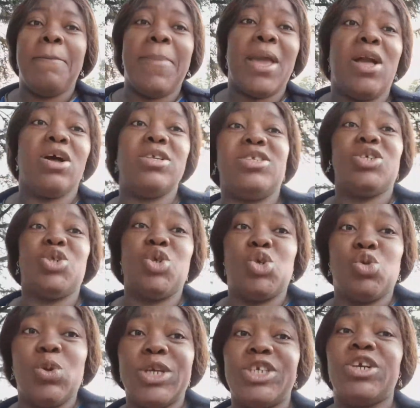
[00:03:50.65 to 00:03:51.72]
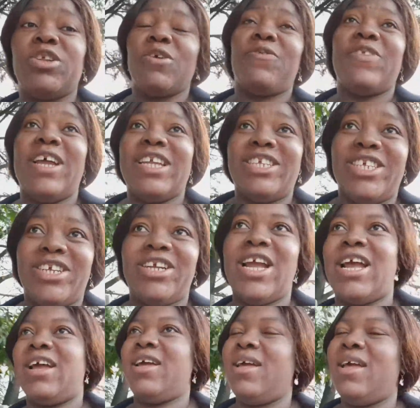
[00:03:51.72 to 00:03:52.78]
because the situation of Nigeria